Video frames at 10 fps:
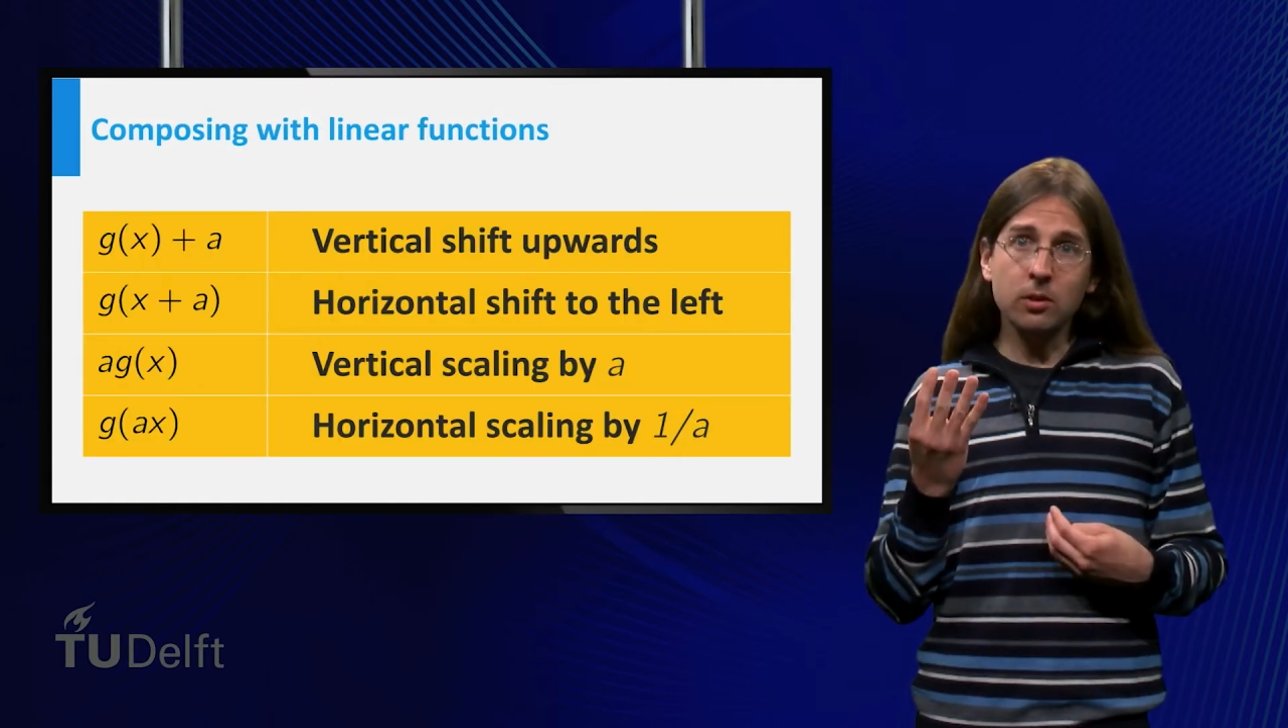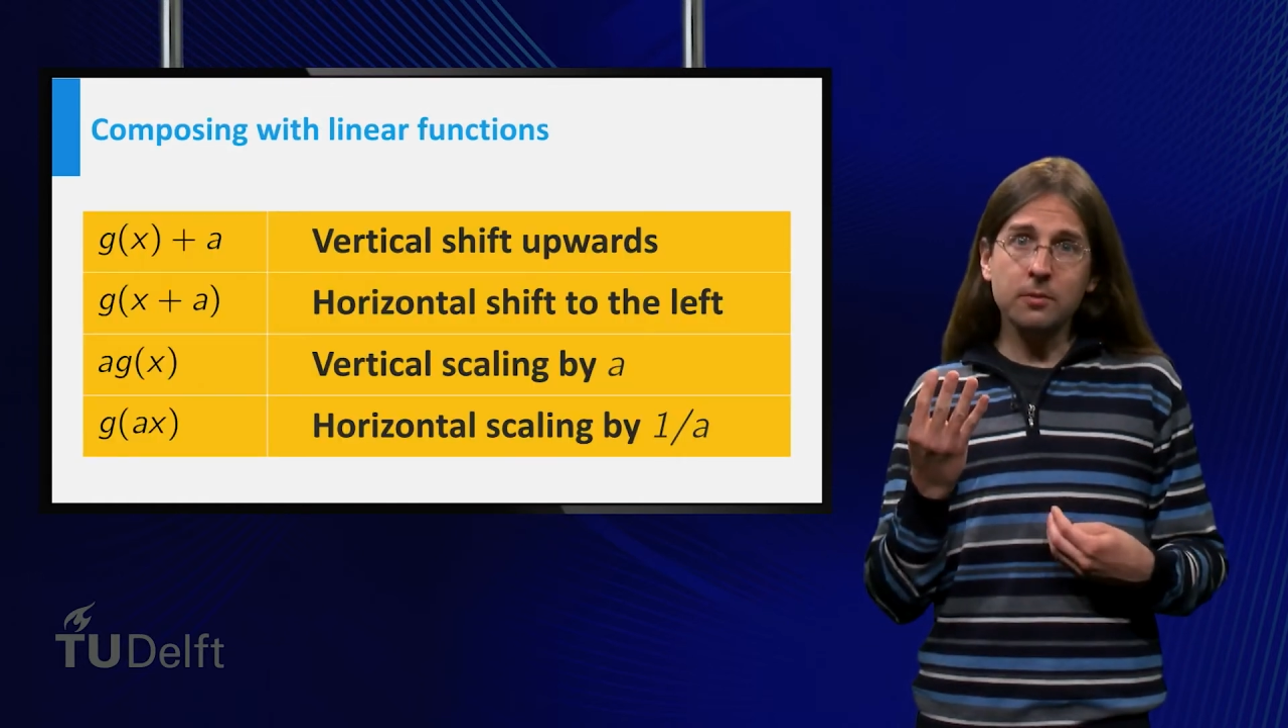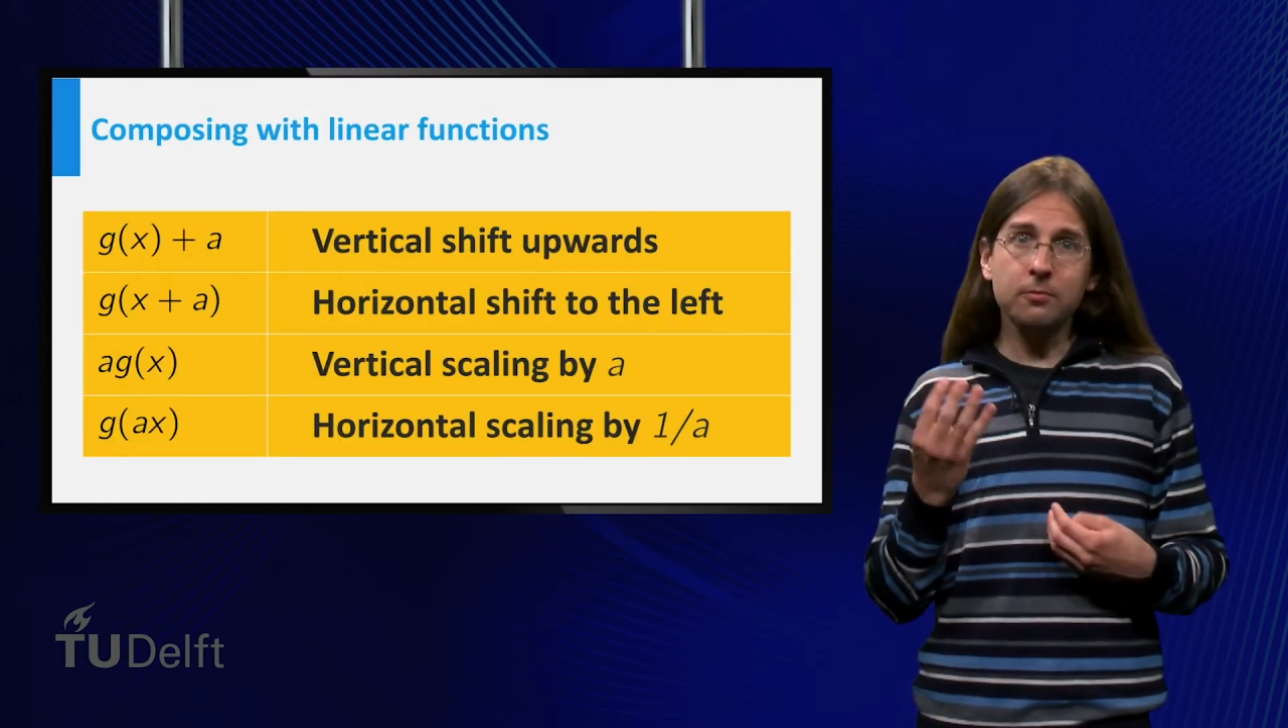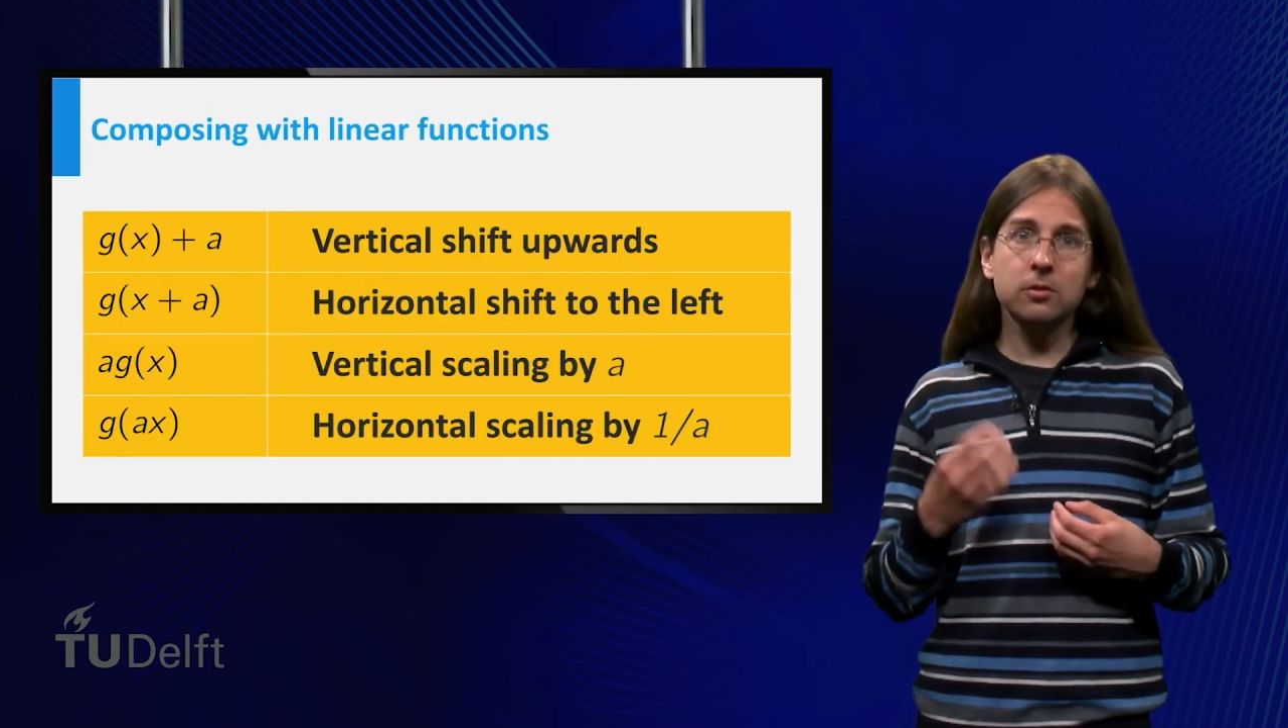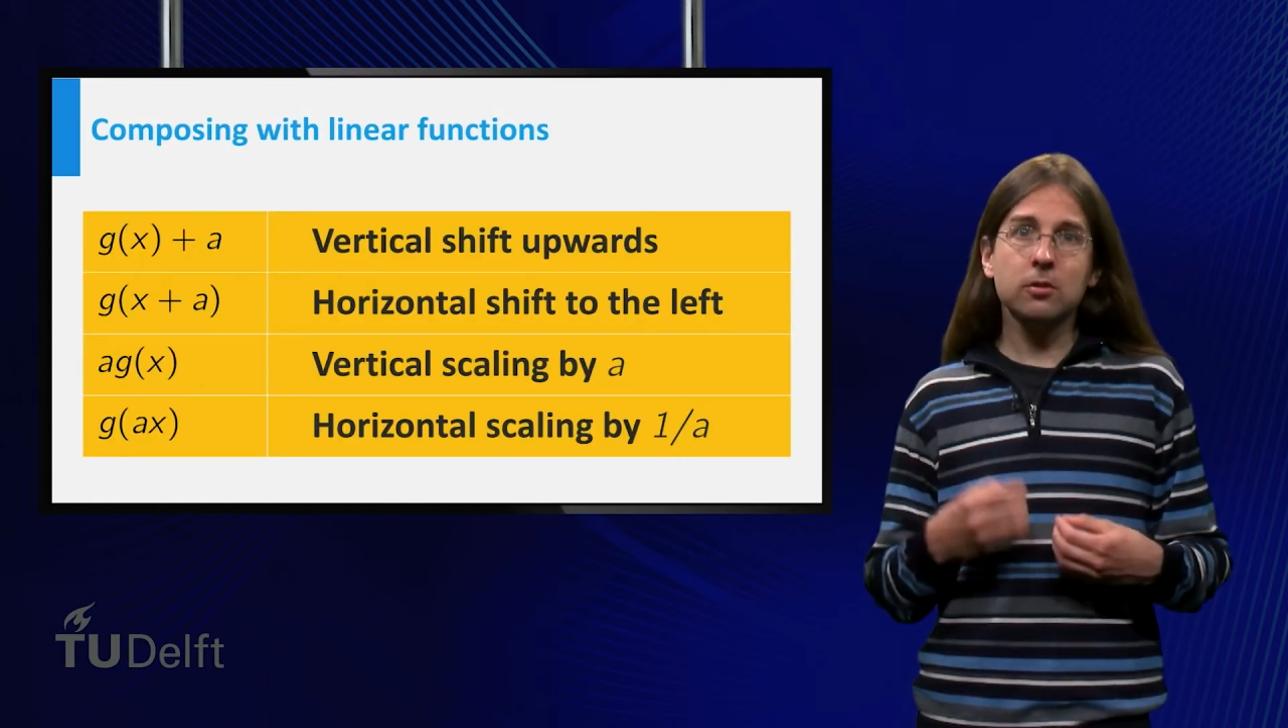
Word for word: different